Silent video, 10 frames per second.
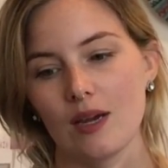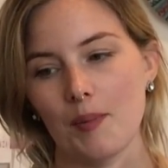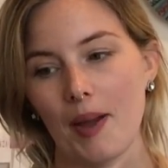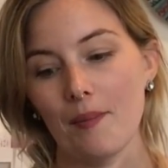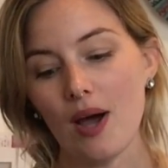
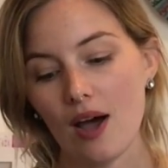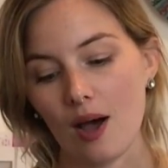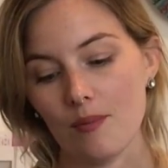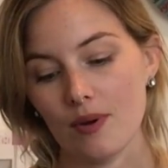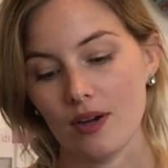my
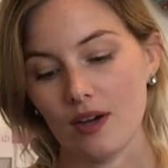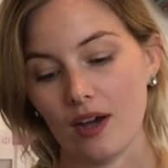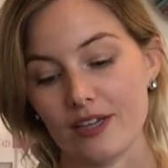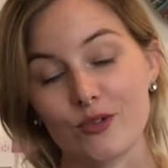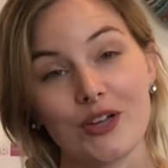mom
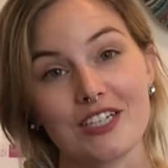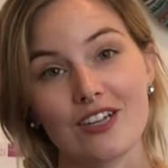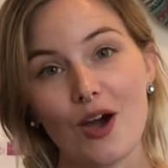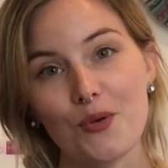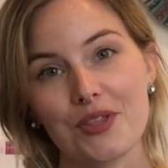is going to
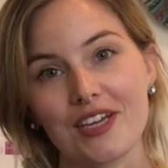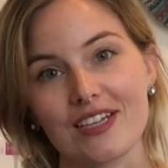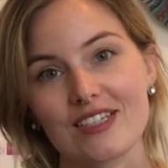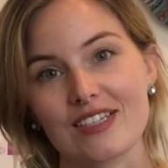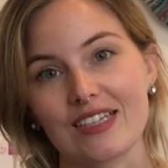talk with
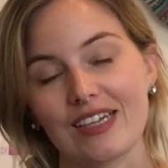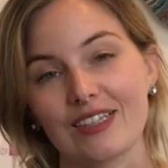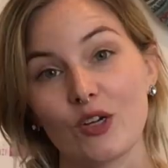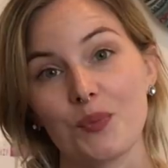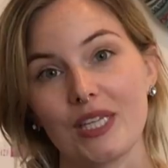us a
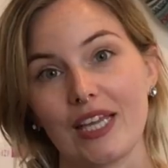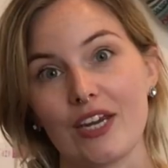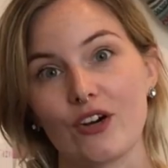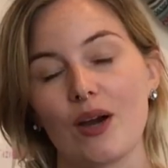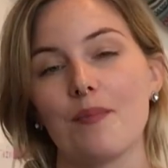little bit
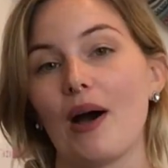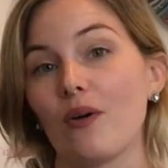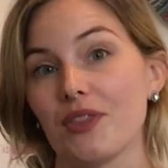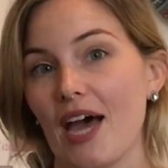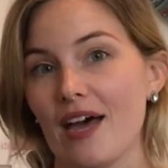later
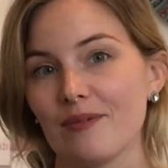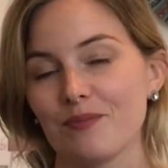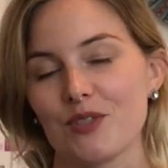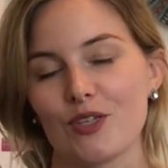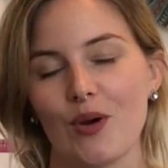about that.
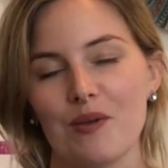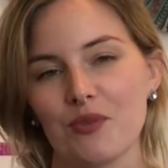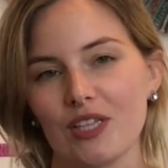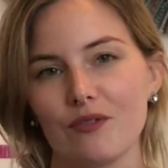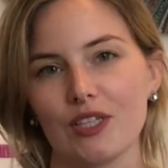So I'm
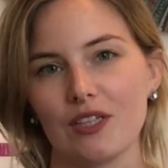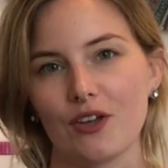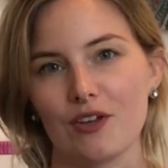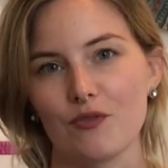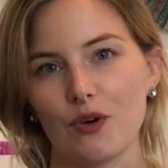really, really
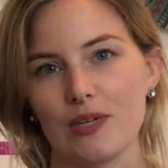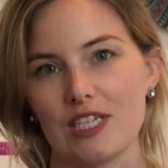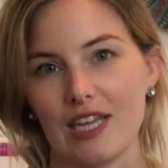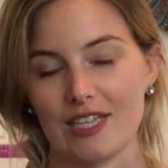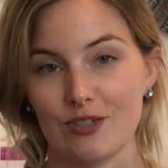looking forward
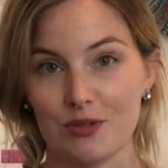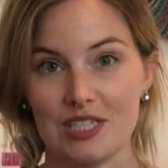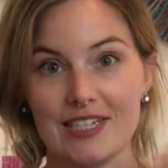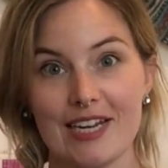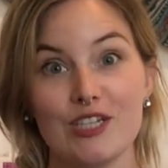to that. So
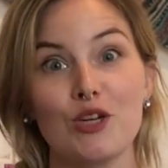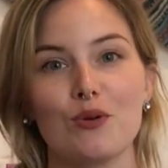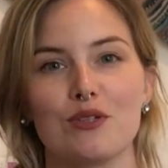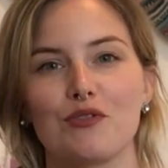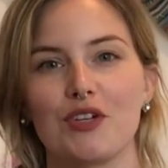stay
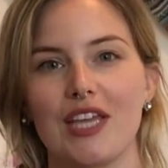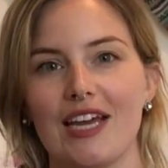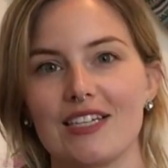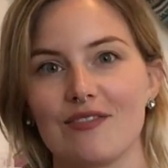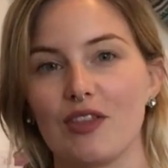tuned for the
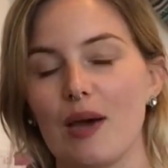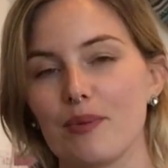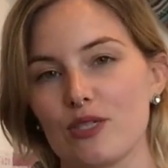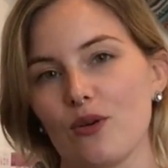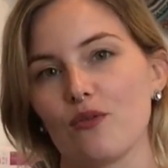end of the
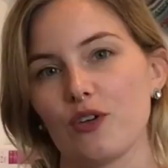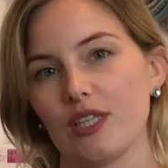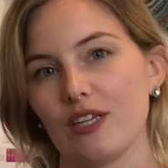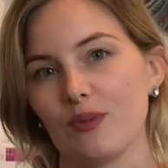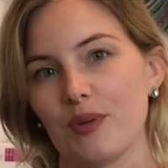episode for a
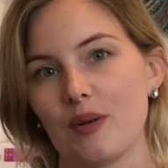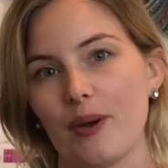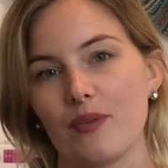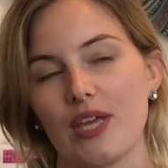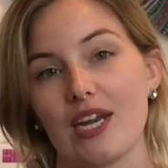little bit
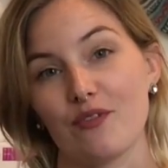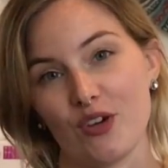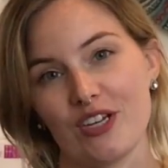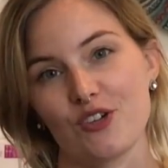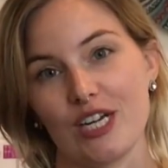about that if
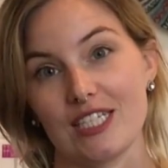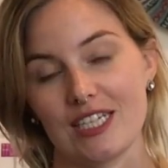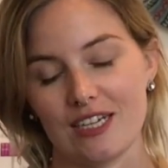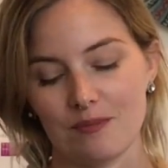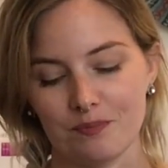you're
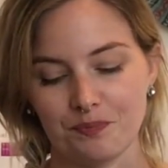interested.